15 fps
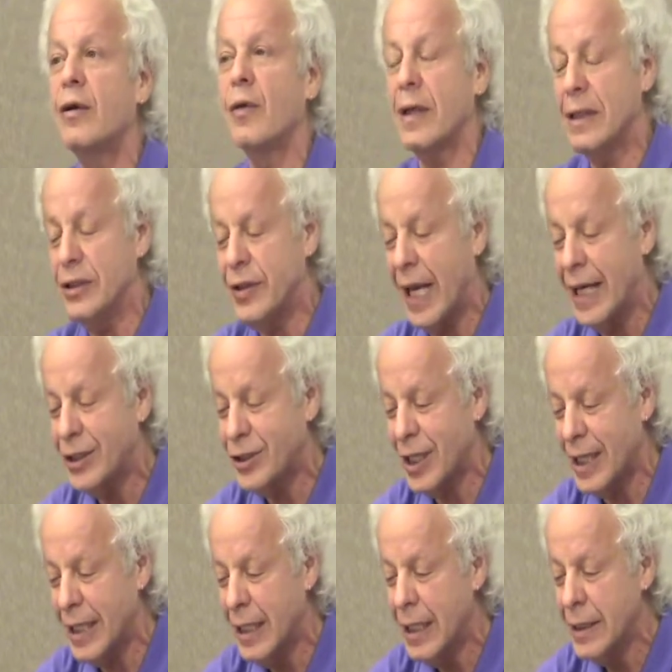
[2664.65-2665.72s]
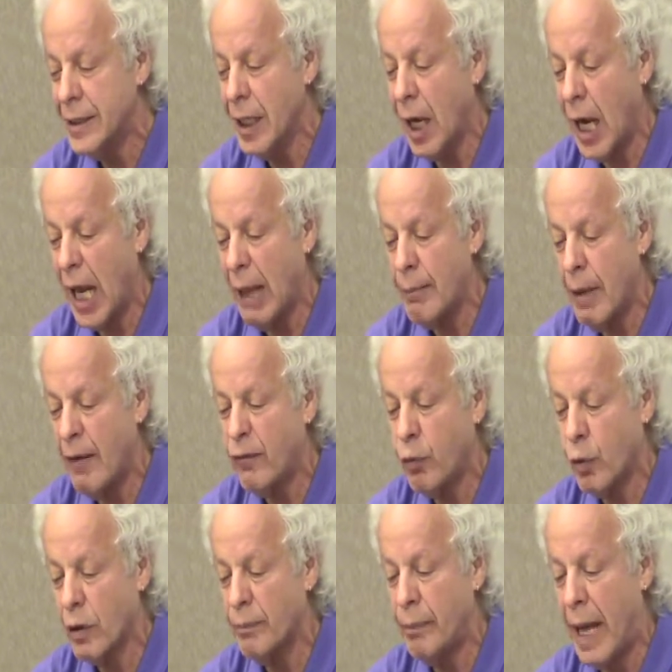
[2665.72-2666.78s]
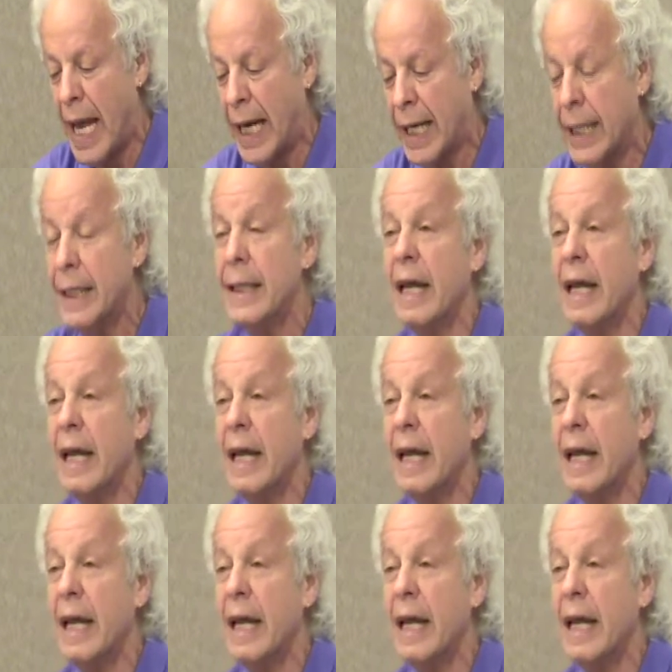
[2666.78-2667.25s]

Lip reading: Organization, the IMF, World Bank,